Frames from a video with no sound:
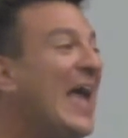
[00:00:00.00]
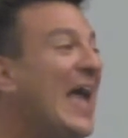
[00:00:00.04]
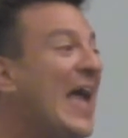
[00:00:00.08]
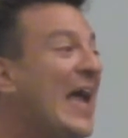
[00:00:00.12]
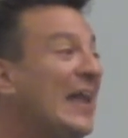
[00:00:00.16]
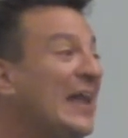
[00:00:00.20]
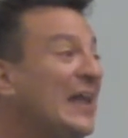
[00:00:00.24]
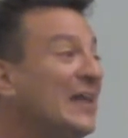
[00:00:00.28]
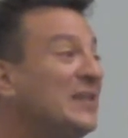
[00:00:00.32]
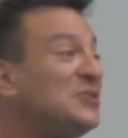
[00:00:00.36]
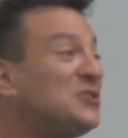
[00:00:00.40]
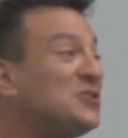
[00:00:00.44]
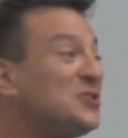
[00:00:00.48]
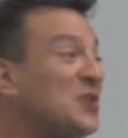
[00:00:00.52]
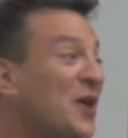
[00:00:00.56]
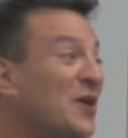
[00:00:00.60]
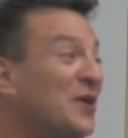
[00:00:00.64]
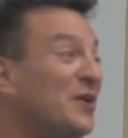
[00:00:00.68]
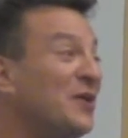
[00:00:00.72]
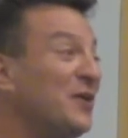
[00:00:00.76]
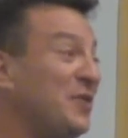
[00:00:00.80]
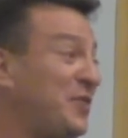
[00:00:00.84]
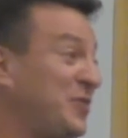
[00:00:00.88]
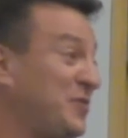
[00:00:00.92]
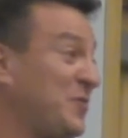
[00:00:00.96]
and it
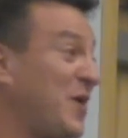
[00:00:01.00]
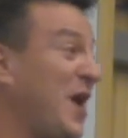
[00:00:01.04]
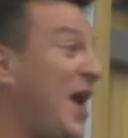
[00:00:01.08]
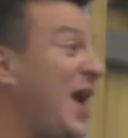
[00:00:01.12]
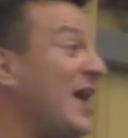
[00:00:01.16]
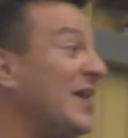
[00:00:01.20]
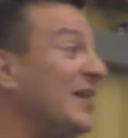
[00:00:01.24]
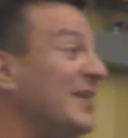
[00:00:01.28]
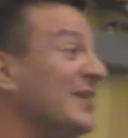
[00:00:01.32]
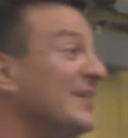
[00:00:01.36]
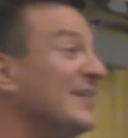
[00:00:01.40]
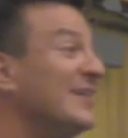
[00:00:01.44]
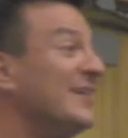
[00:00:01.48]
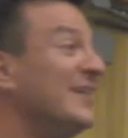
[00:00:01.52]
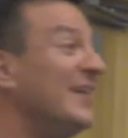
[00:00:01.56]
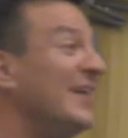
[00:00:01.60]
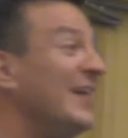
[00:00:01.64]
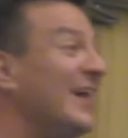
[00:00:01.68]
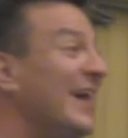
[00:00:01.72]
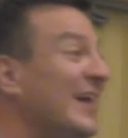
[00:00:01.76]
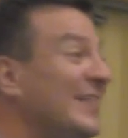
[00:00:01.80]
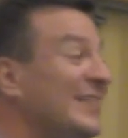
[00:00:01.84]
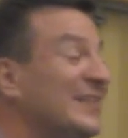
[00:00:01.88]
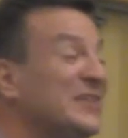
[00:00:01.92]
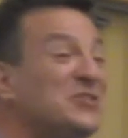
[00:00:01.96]
started a thread.
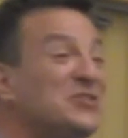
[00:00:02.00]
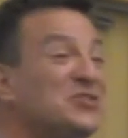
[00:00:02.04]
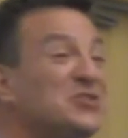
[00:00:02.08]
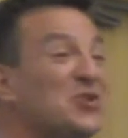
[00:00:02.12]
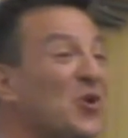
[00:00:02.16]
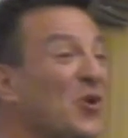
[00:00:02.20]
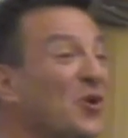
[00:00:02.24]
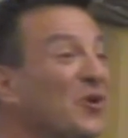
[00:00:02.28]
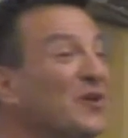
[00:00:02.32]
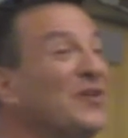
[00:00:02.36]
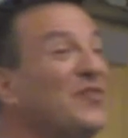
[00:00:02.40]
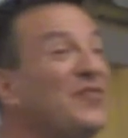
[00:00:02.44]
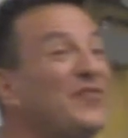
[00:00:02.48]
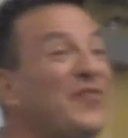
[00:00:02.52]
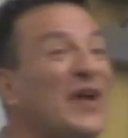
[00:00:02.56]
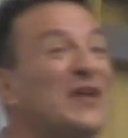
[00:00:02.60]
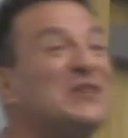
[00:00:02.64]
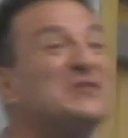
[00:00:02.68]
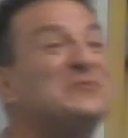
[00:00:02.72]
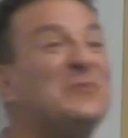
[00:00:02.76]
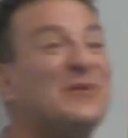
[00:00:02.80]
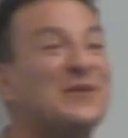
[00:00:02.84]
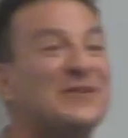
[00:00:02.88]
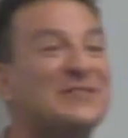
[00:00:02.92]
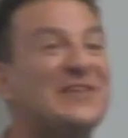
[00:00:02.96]
And this is early
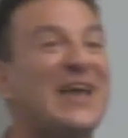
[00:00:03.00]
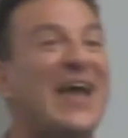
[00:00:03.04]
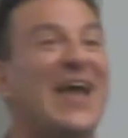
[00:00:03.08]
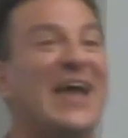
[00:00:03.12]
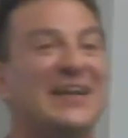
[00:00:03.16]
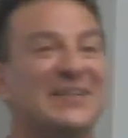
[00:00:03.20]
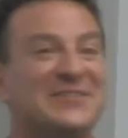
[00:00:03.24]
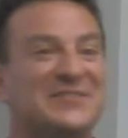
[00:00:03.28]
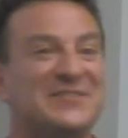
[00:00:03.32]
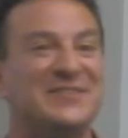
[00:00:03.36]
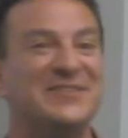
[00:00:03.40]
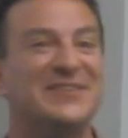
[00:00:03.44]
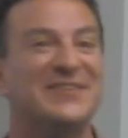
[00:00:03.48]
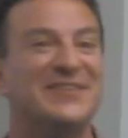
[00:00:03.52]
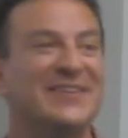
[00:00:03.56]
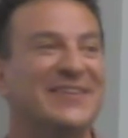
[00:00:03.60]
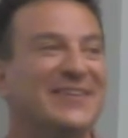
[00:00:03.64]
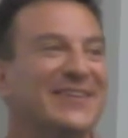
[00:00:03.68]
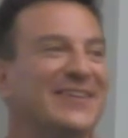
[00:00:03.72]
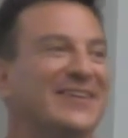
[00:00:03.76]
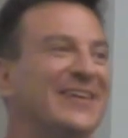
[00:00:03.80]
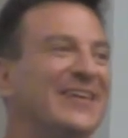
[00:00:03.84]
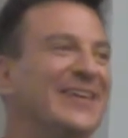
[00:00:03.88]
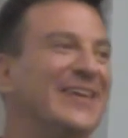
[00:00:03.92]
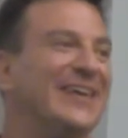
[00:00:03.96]
Facebook days.
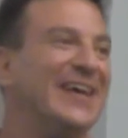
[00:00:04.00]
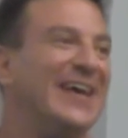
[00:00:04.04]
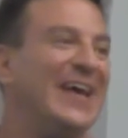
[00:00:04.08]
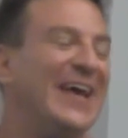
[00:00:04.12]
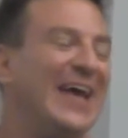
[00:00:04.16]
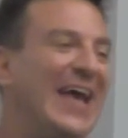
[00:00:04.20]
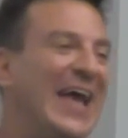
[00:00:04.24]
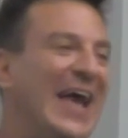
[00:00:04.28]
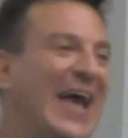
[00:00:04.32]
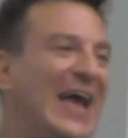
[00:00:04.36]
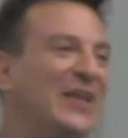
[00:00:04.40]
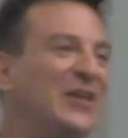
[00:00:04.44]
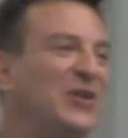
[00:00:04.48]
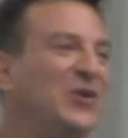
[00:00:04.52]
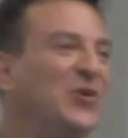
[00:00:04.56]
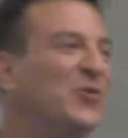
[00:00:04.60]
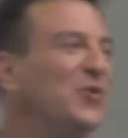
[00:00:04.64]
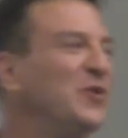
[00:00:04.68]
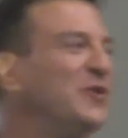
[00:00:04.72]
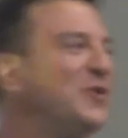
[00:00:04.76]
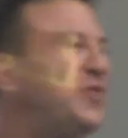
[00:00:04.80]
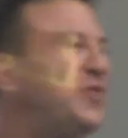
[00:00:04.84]
And you would have